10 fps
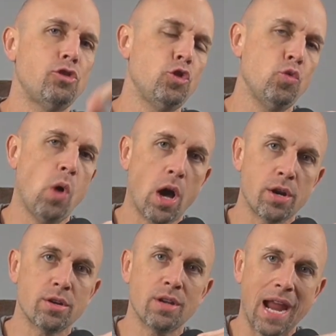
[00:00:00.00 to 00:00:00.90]

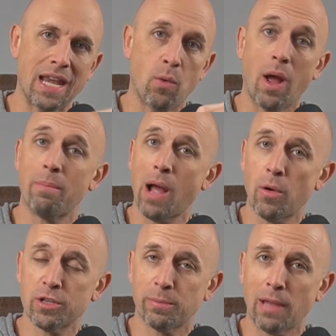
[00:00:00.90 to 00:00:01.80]
280 watt
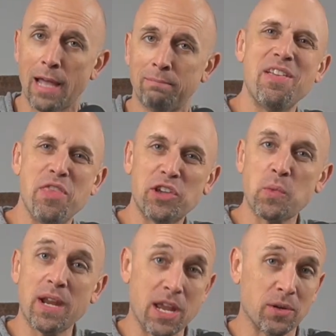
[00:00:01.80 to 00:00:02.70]
power supply. This
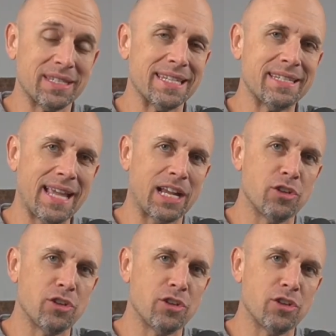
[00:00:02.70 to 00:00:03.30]
right here is the second